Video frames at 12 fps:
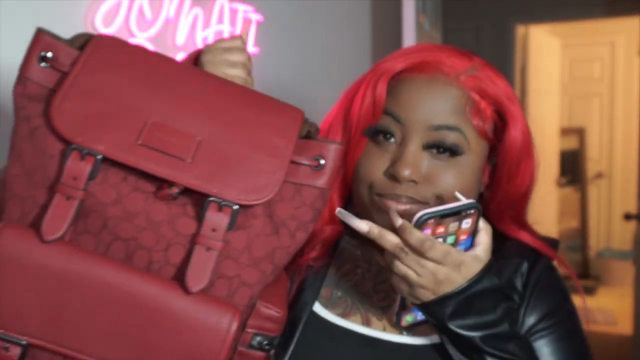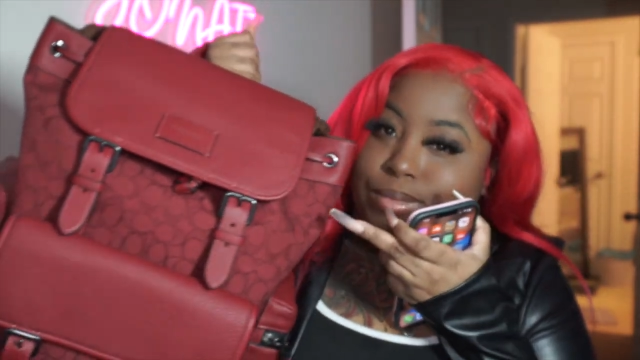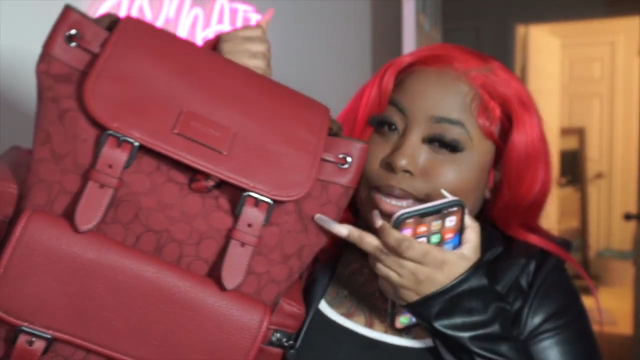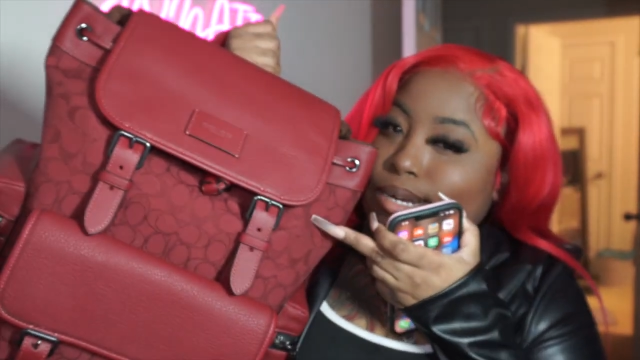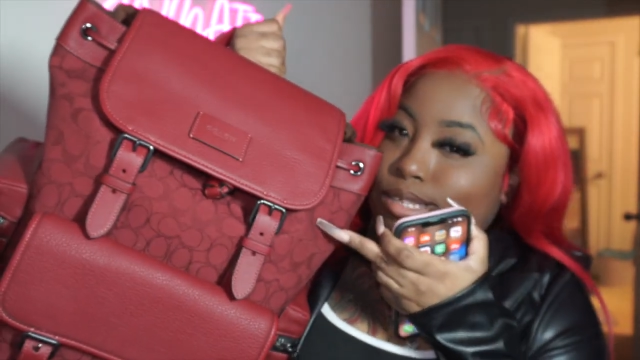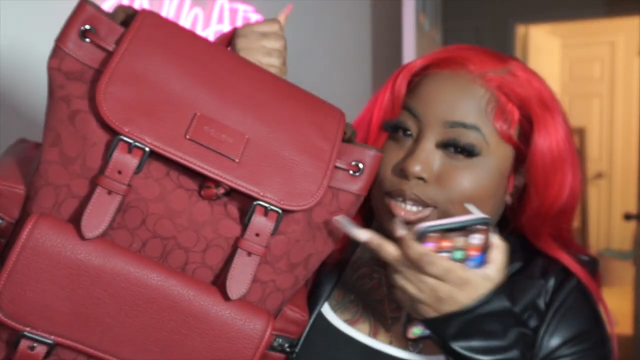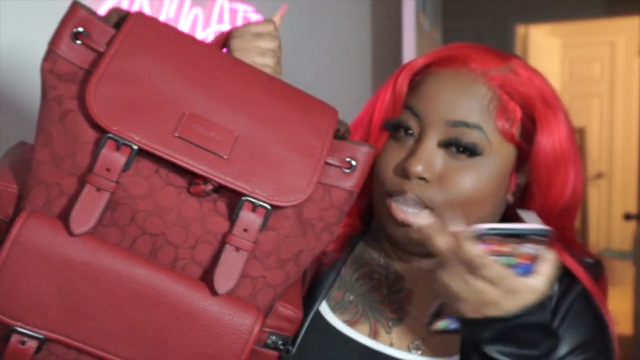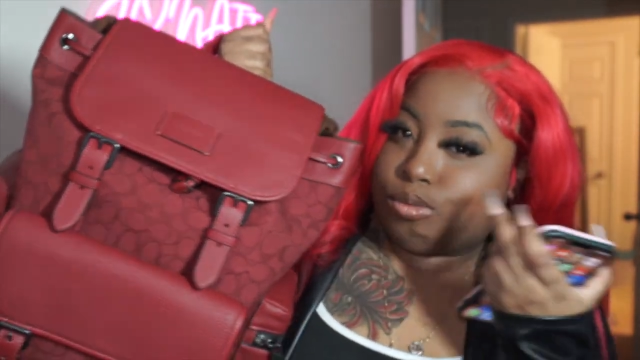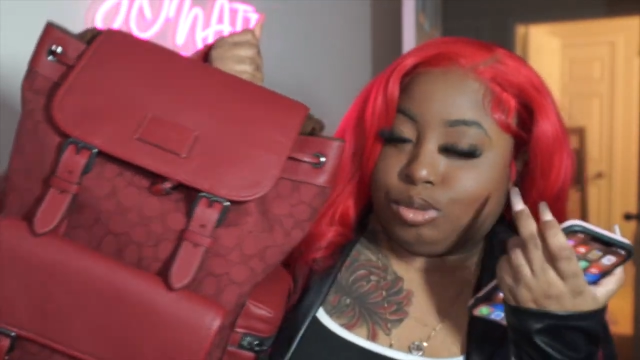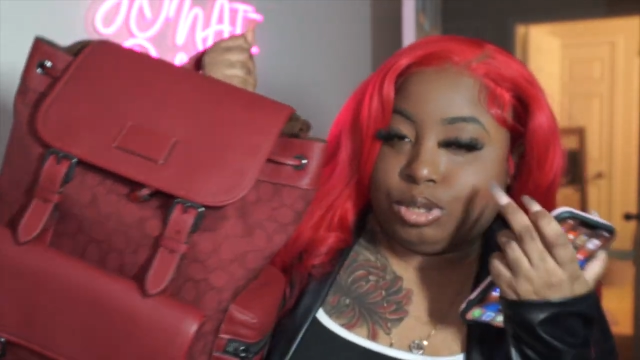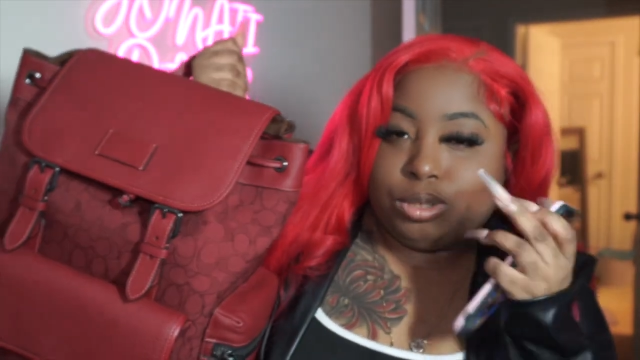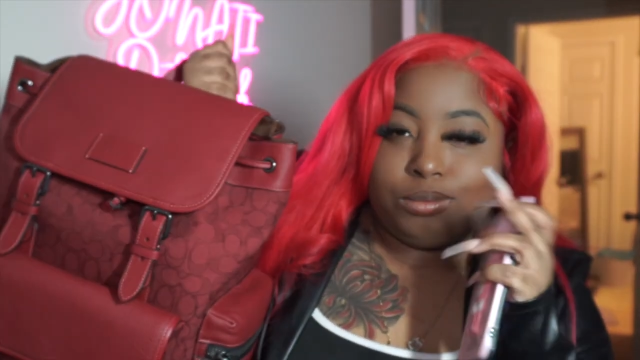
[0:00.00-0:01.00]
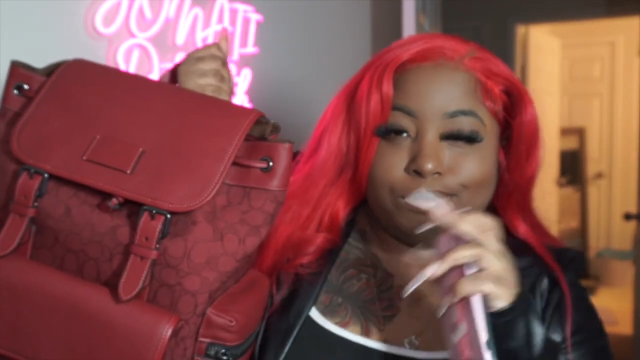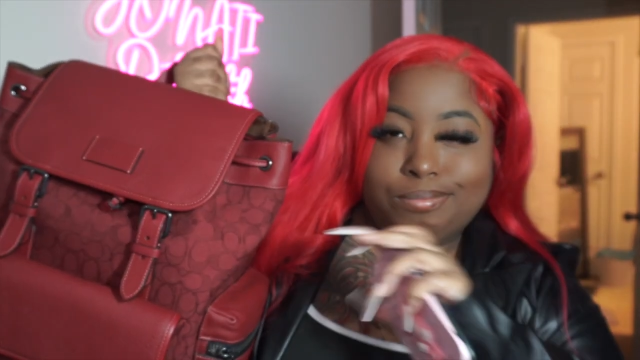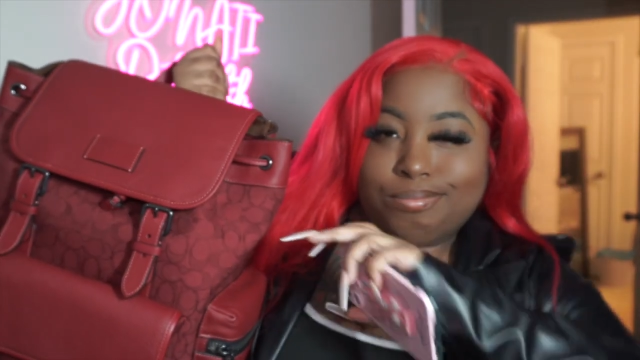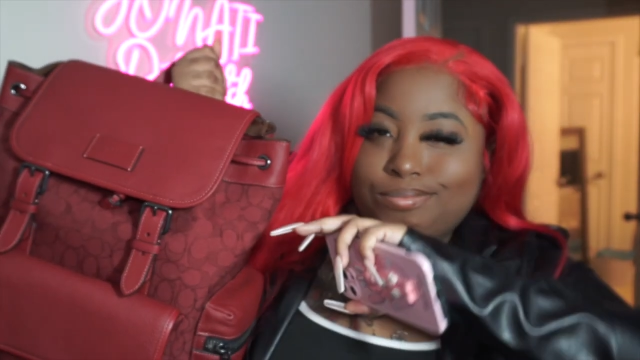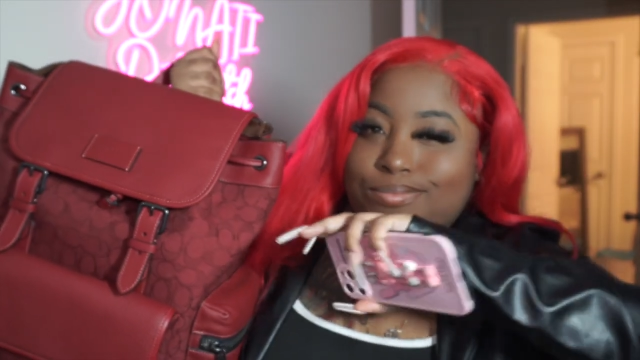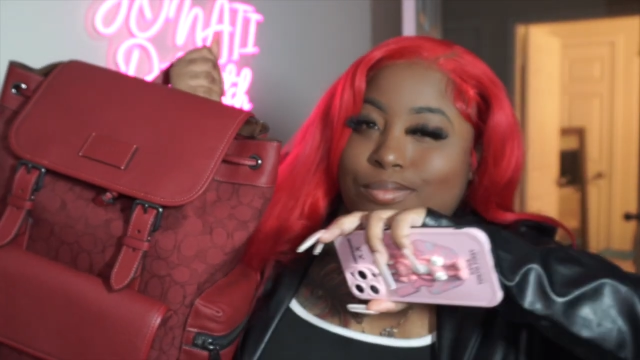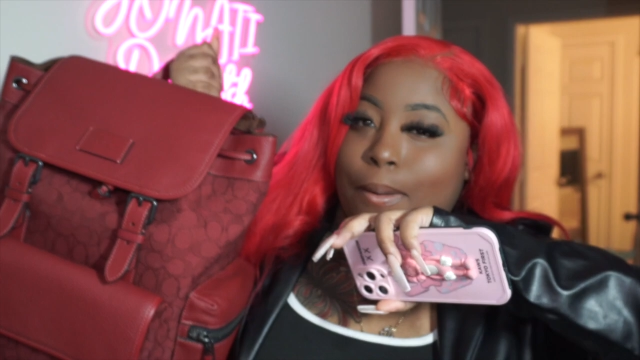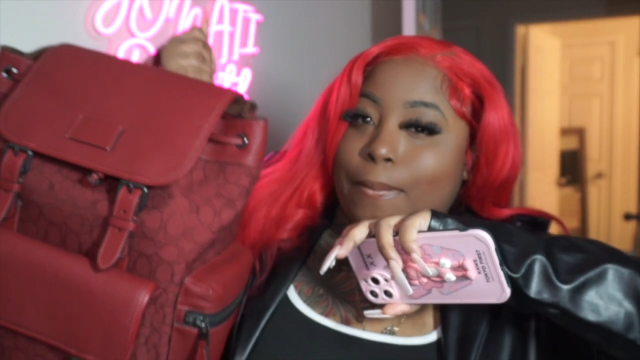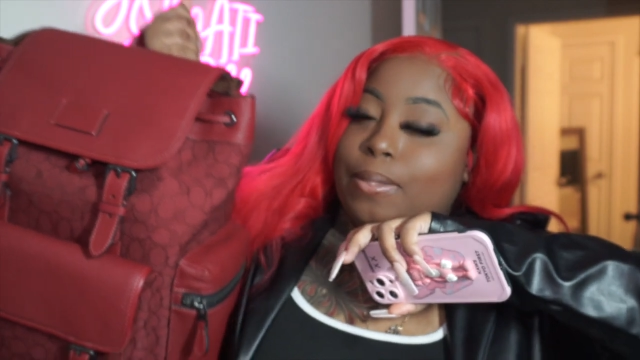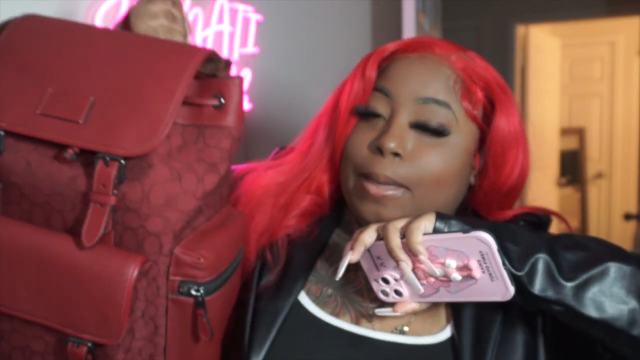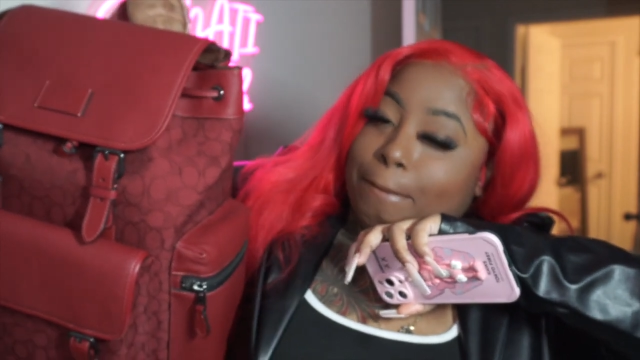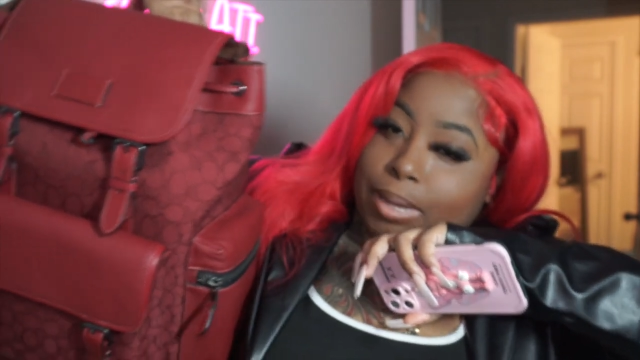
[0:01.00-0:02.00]
And it's Coach,
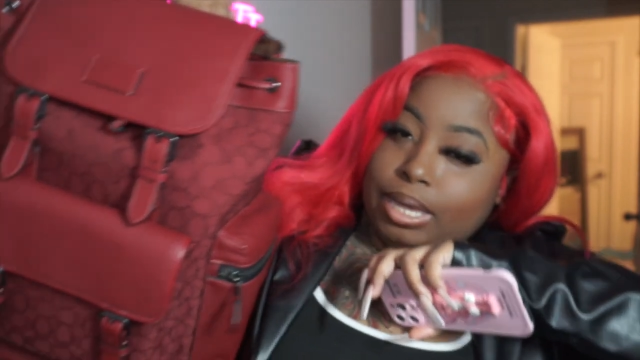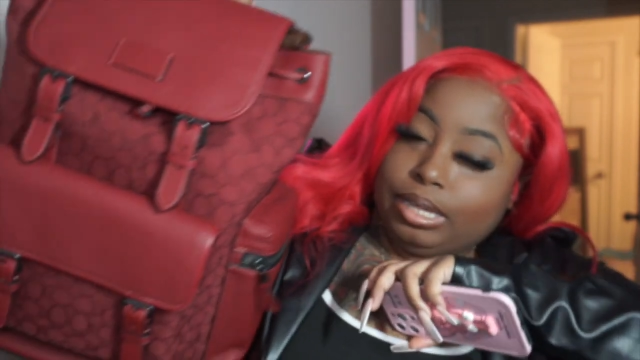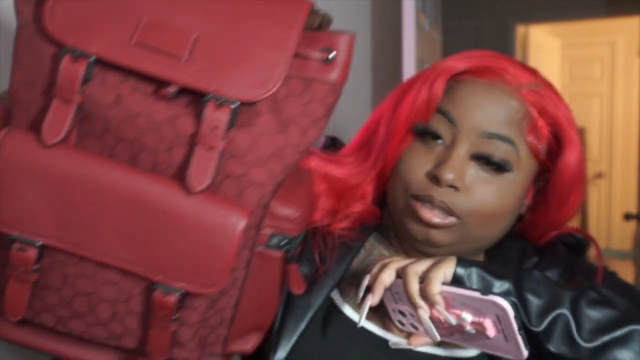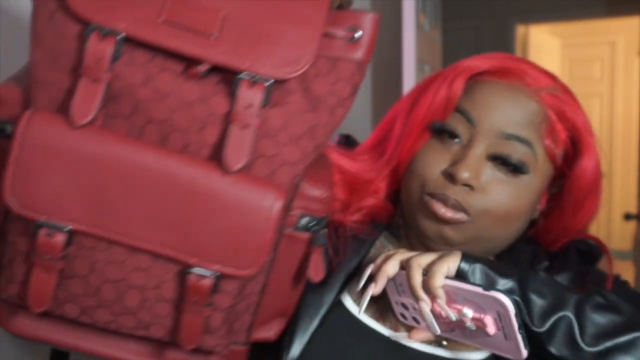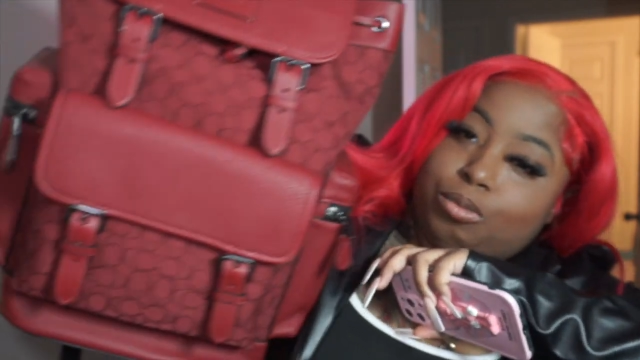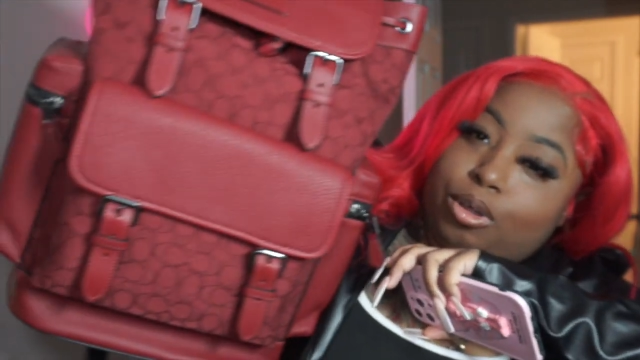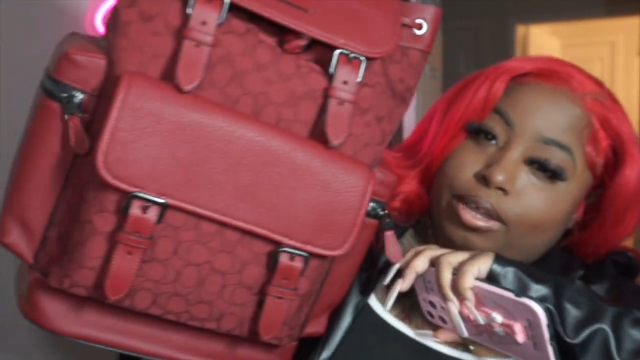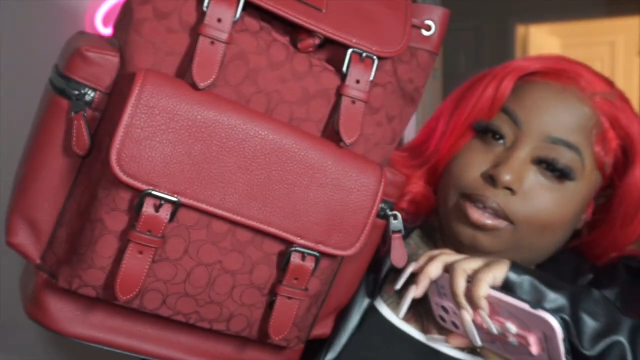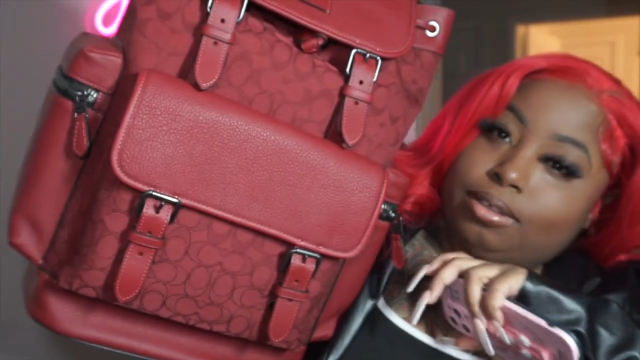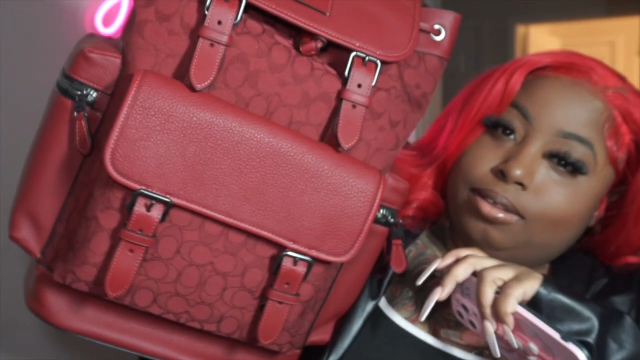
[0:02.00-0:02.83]
the biggest one.